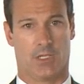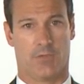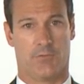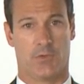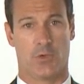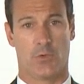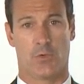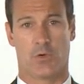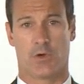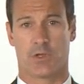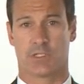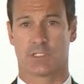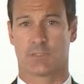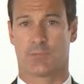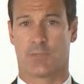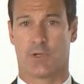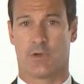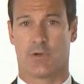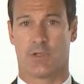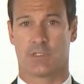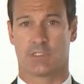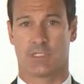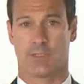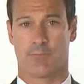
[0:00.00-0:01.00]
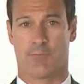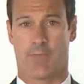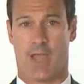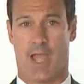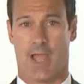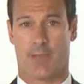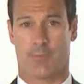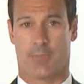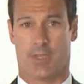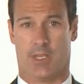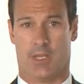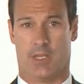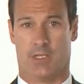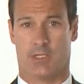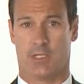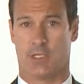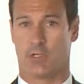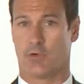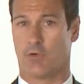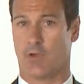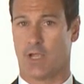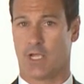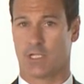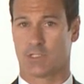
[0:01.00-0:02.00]
If you are experiencing back pain
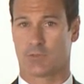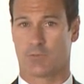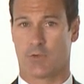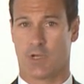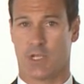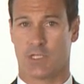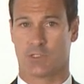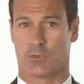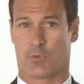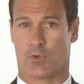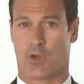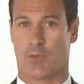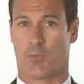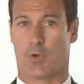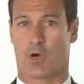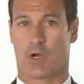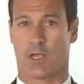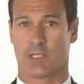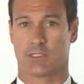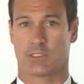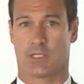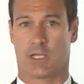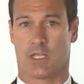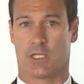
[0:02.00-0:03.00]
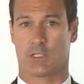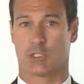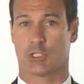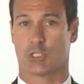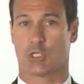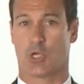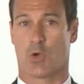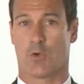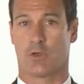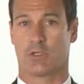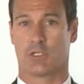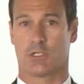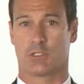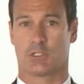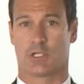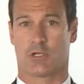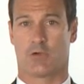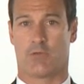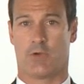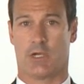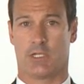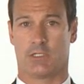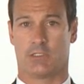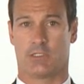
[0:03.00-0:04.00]
and your X-rays or M R I scans show a
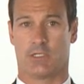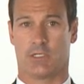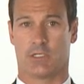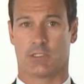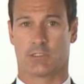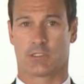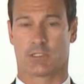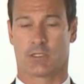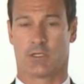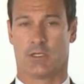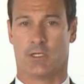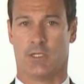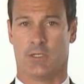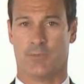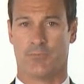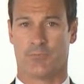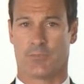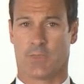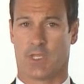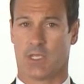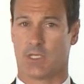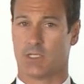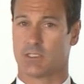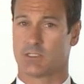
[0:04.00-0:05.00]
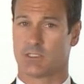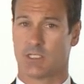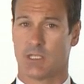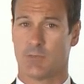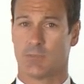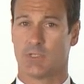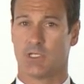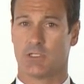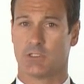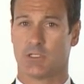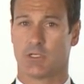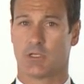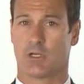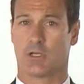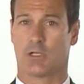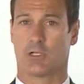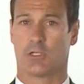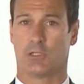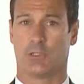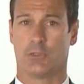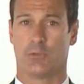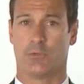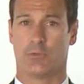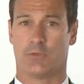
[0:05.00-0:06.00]
degenerated disc, it is tempting to
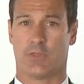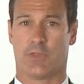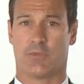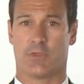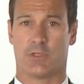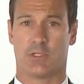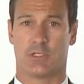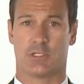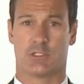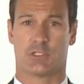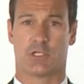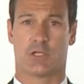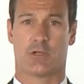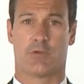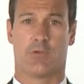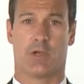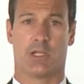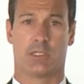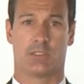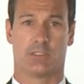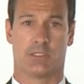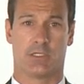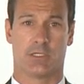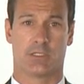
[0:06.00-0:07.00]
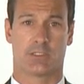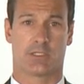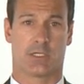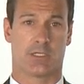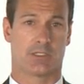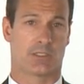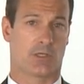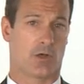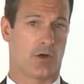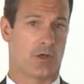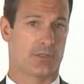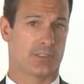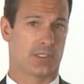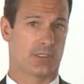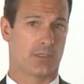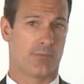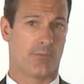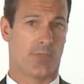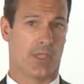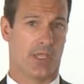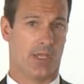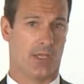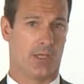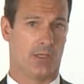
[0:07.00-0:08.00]
conclude that the degenerated disc is causing
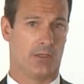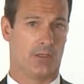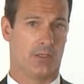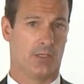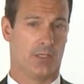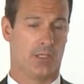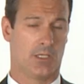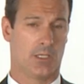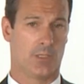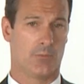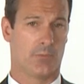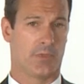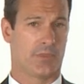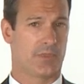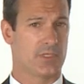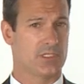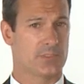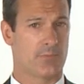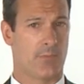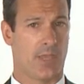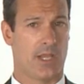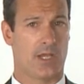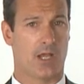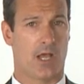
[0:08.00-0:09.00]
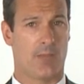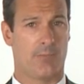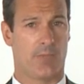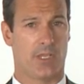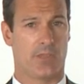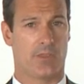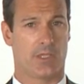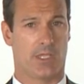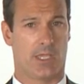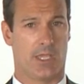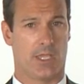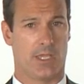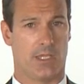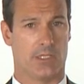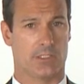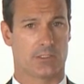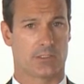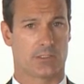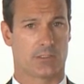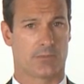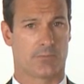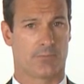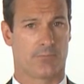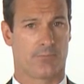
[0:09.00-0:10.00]
the pain, but this may not be the
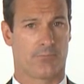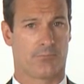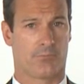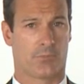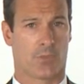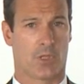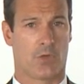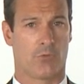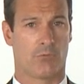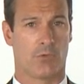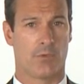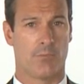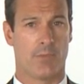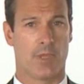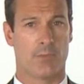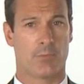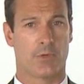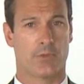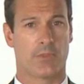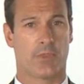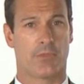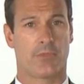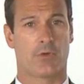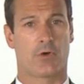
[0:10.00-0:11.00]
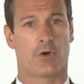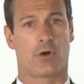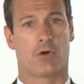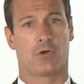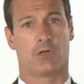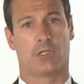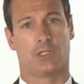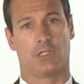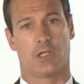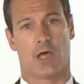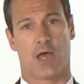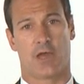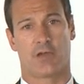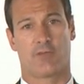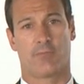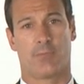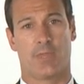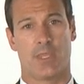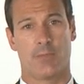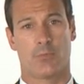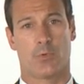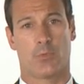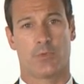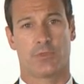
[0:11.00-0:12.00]
case. Remember that there are a lot of
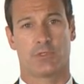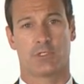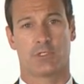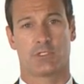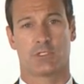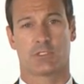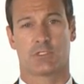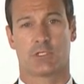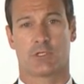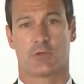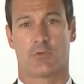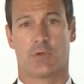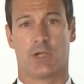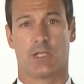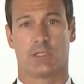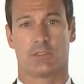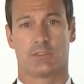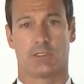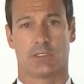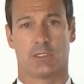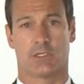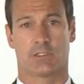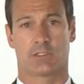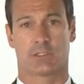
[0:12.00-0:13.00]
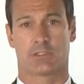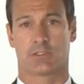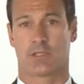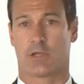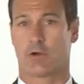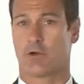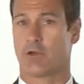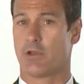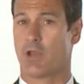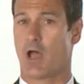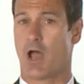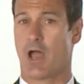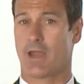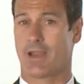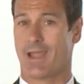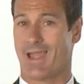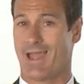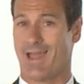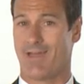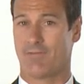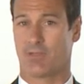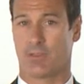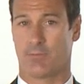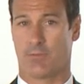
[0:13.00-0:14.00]
people with degenerated discs that are not
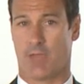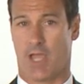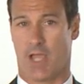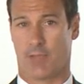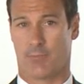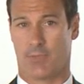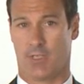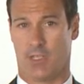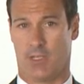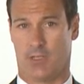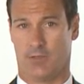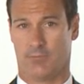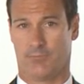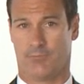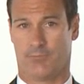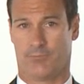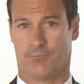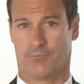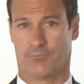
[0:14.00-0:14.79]
having back pain.